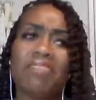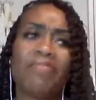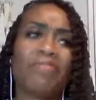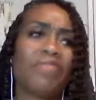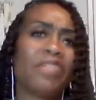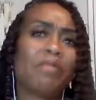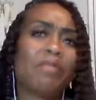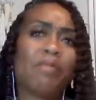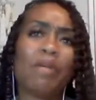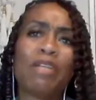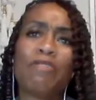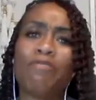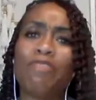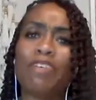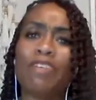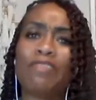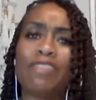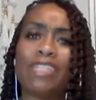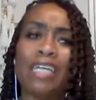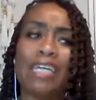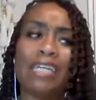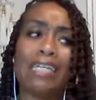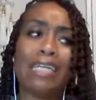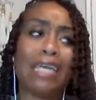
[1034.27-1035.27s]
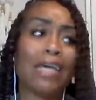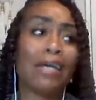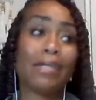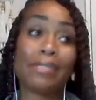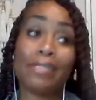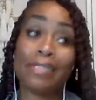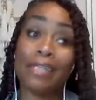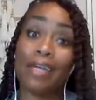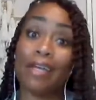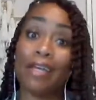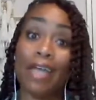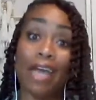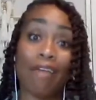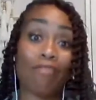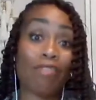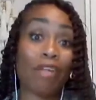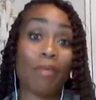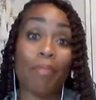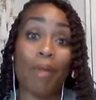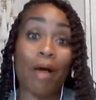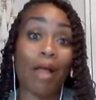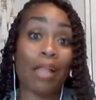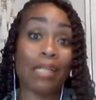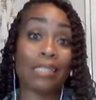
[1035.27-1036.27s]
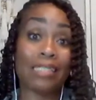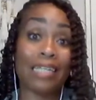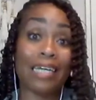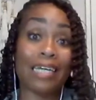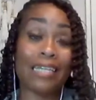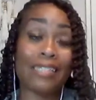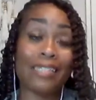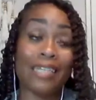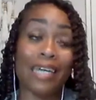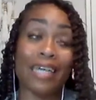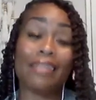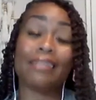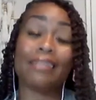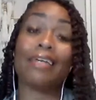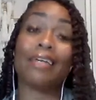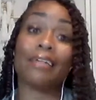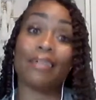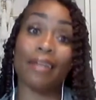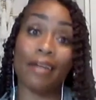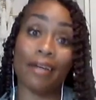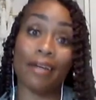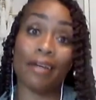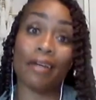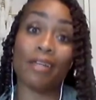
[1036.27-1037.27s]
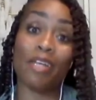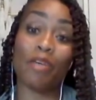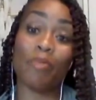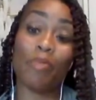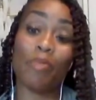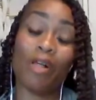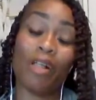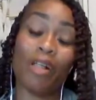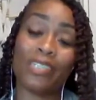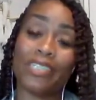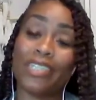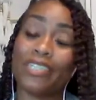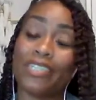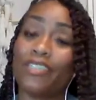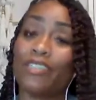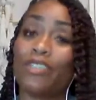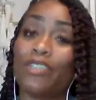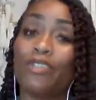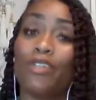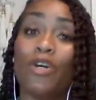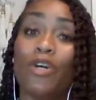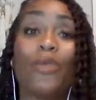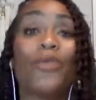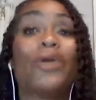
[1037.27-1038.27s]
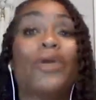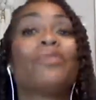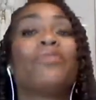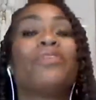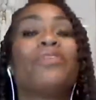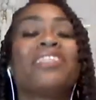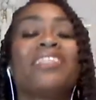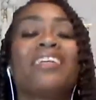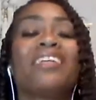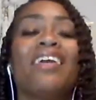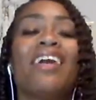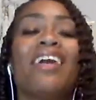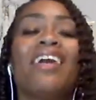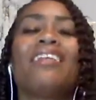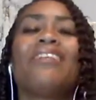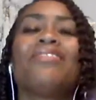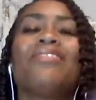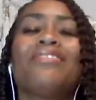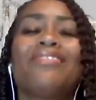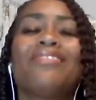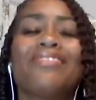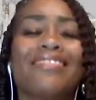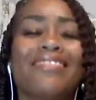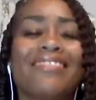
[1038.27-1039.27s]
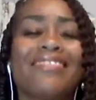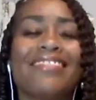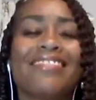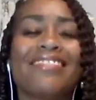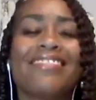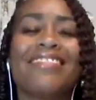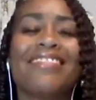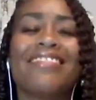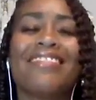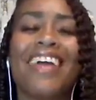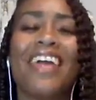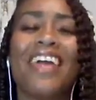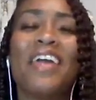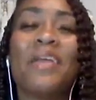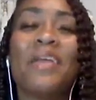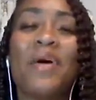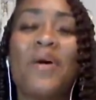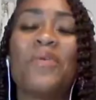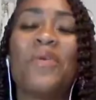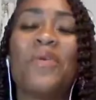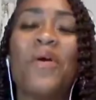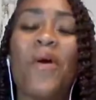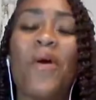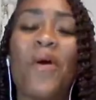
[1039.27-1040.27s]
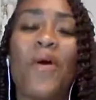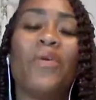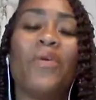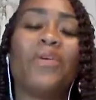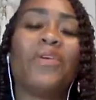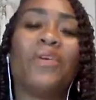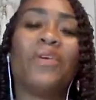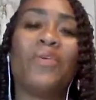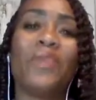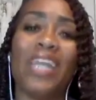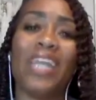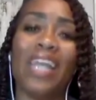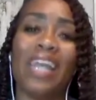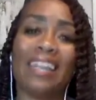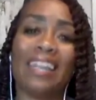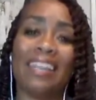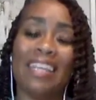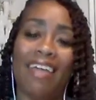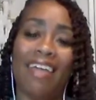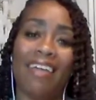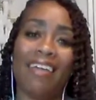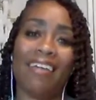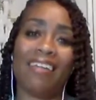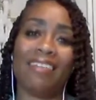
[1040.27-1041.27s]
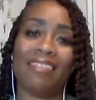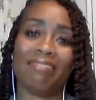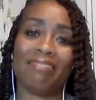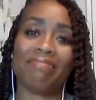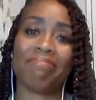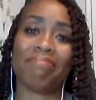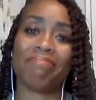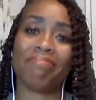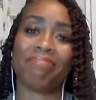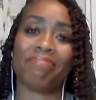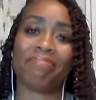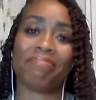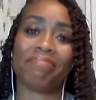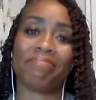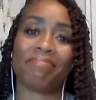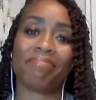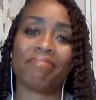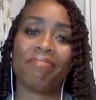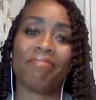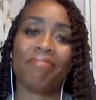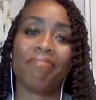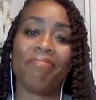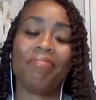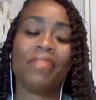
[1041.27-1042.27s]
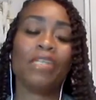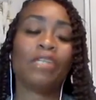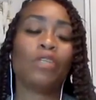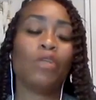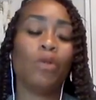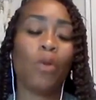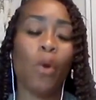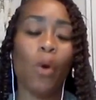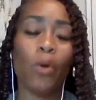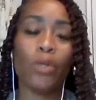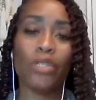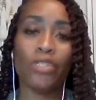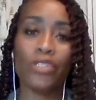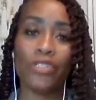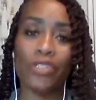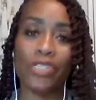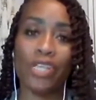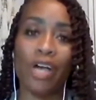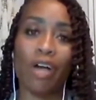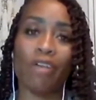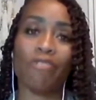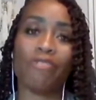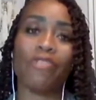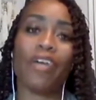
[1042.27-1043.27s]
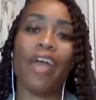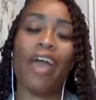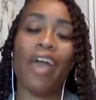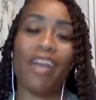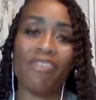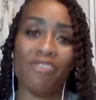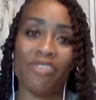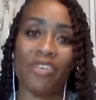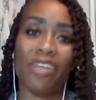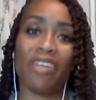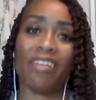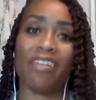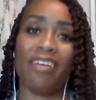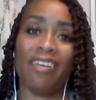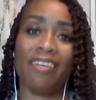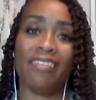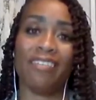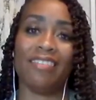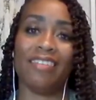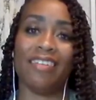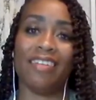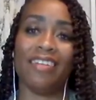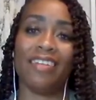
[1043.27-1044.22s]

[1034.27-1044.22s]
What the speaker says: If it's been 15 years, they haven't apologized yet, they're not going to apologize. And you know what? Once again, they don't owe you anything. You owe yourself everything.